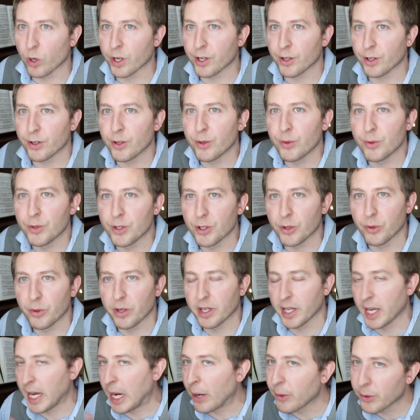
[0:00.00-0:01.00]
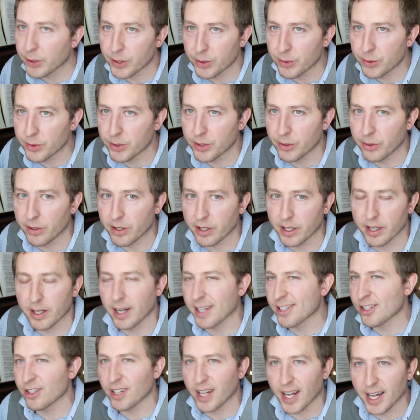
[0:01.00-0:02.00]
what are you doing, how are you doing it. And
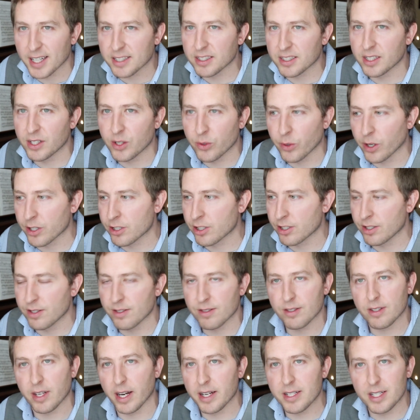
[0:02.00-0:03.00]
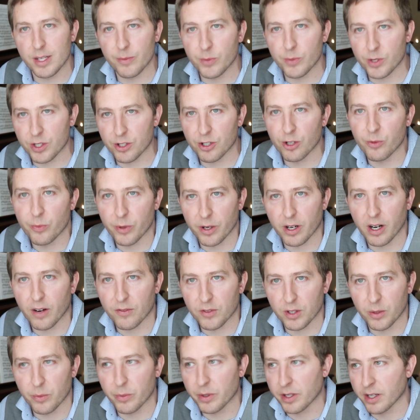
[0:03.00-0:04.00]
I start asking questions, and I seem stupid
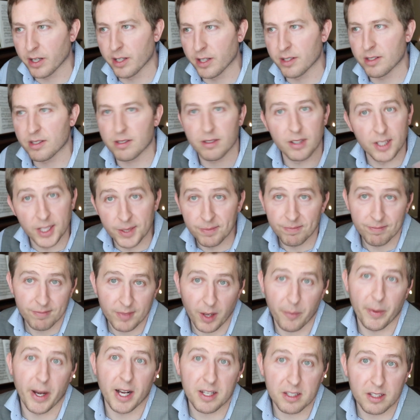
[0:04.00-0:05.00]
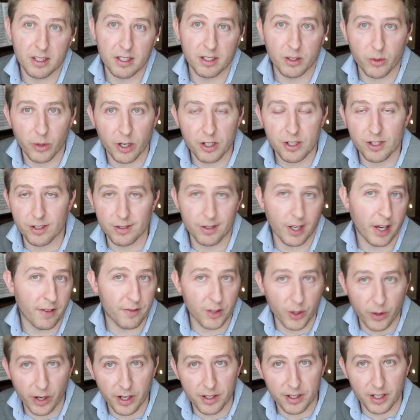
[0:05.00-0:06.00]
often because I'm asking questions I have
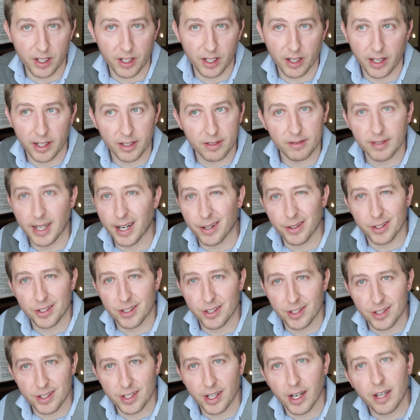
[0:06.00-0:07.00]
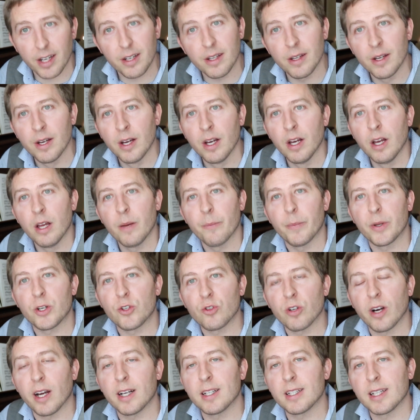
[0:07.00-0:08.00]
no idea like how this is done. But
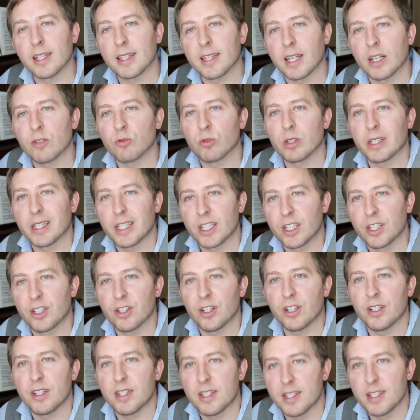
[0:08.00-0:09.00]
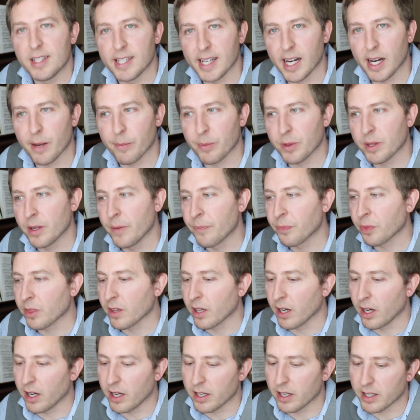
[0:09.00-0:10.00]
trying to get that really good depth
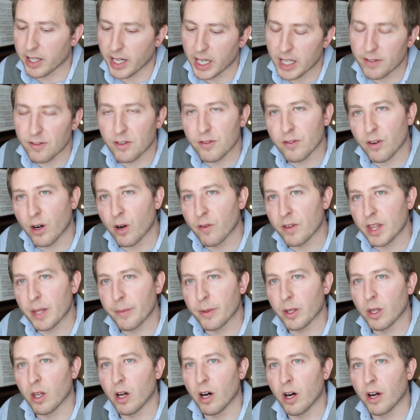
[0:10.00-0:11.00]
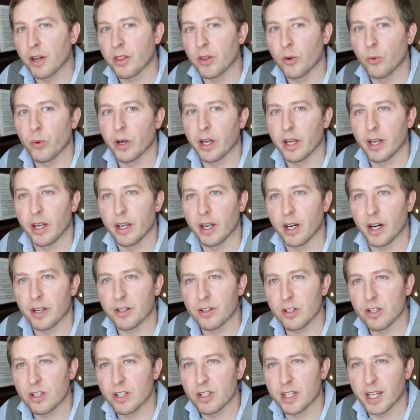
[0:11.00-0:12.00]
kind of involving them along the way,
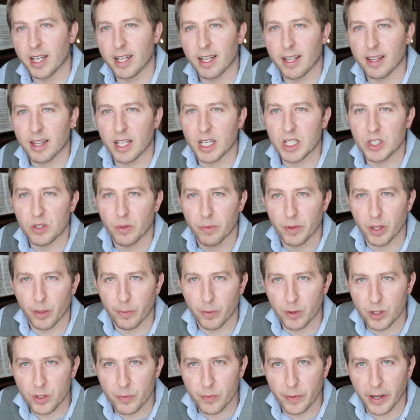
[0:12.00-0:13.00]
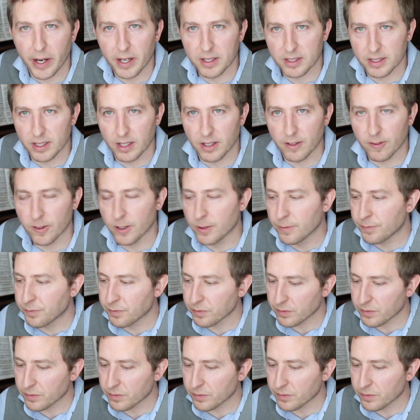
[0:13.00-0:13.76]
understanding things from their perspective,